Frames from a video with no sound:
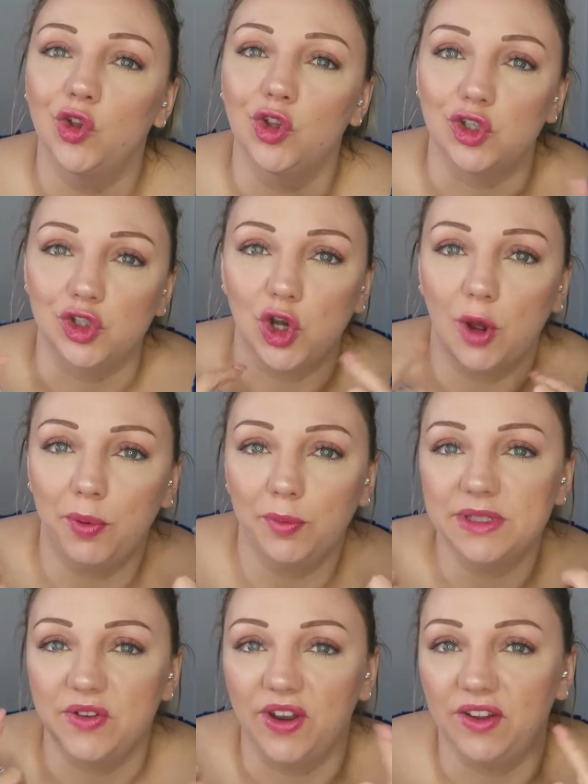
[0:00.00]
There's top
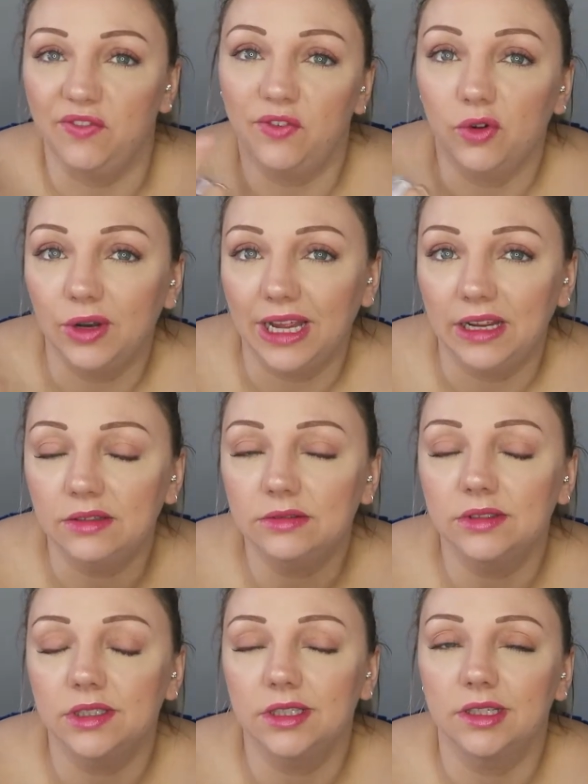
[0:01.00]
ups if any fall
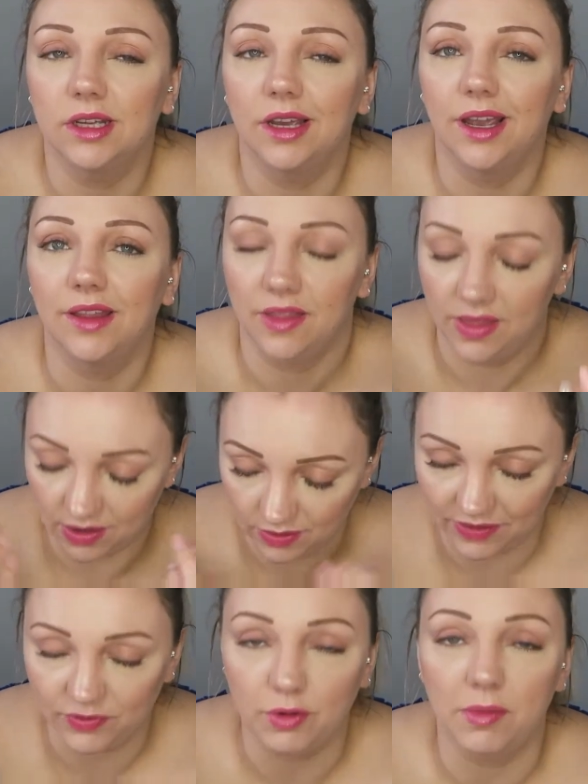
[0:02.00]
out, and then they
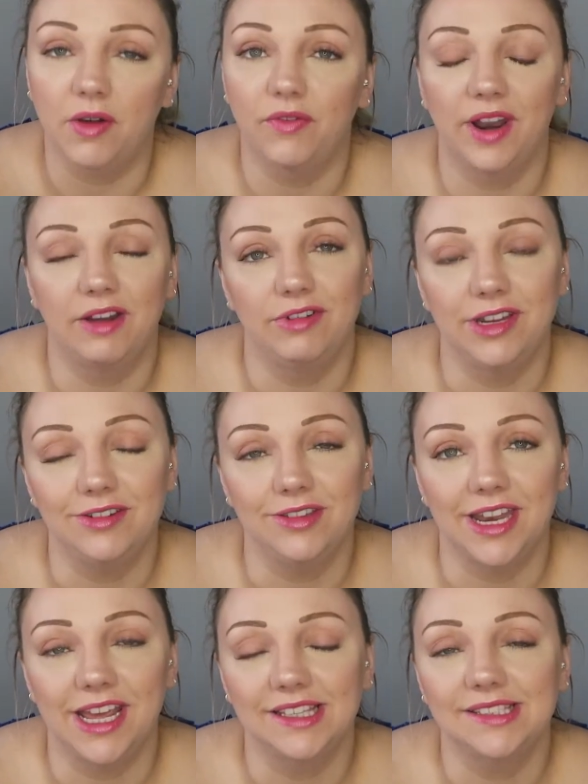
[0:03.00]
all have to come off, and I redo
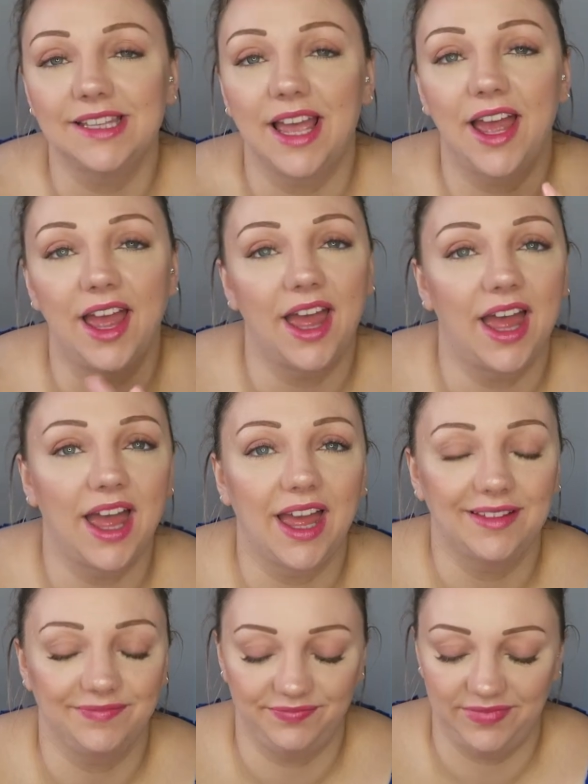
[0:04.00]
the next set.
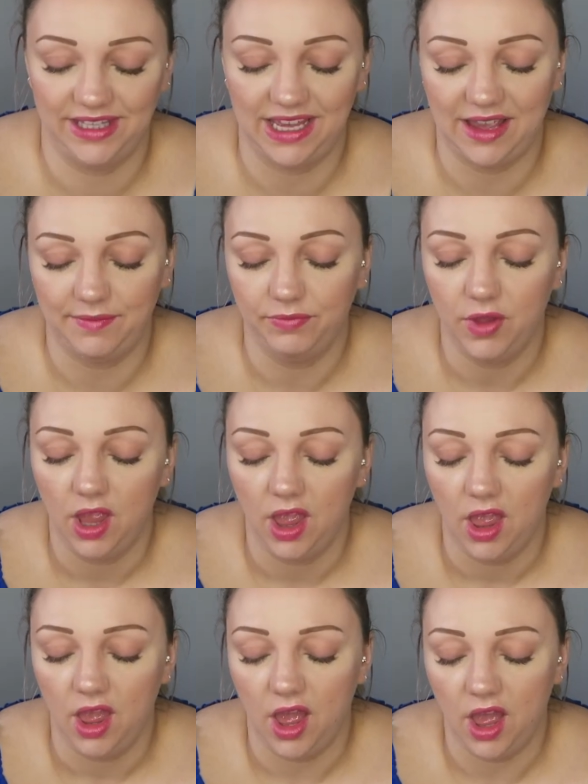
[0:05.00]
Yeah.
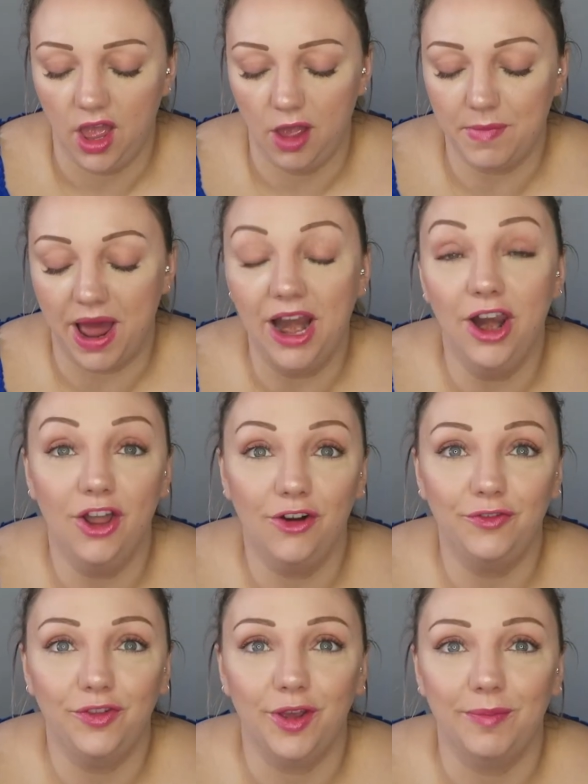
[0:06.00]

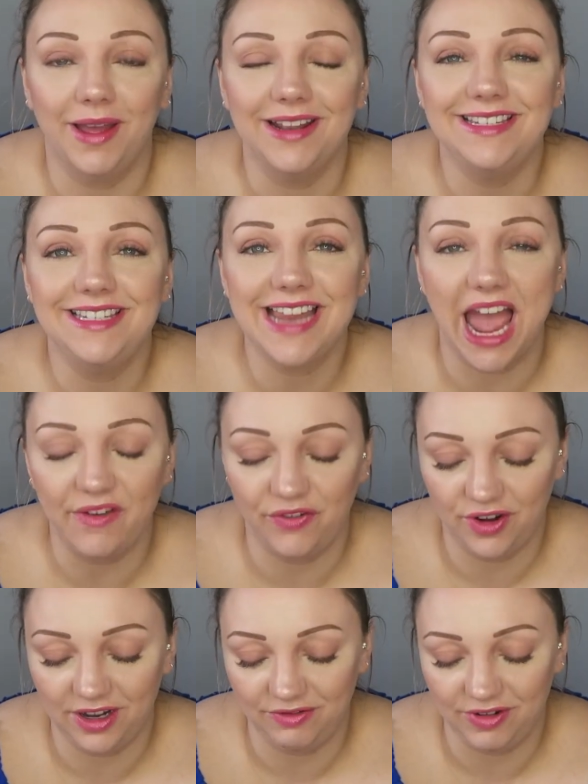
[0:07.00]
Love them. I
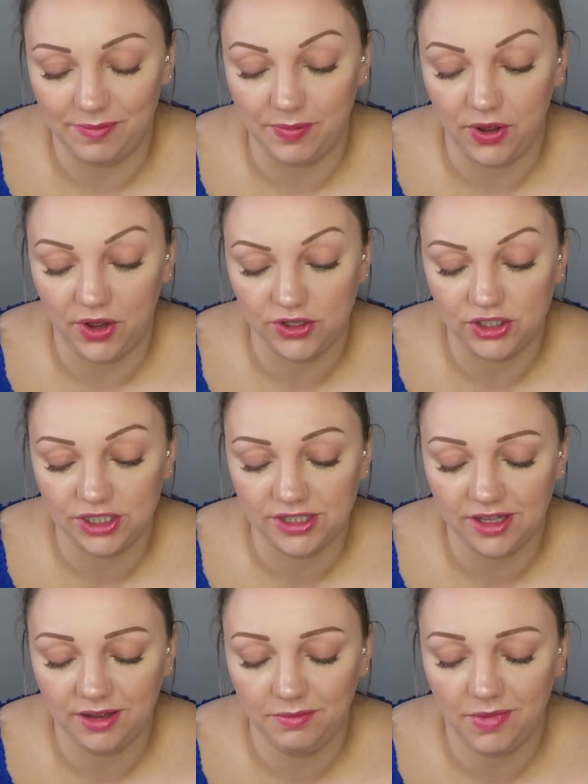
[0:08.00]
definitely repurchase
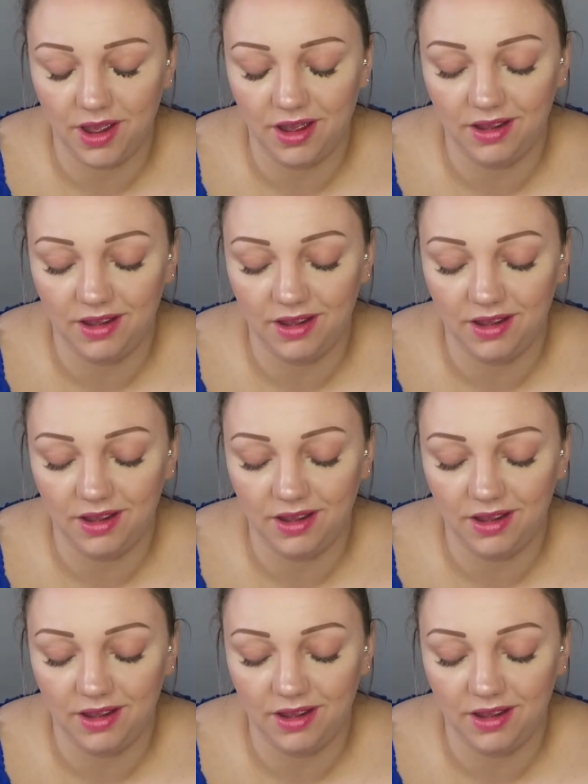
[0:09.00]
them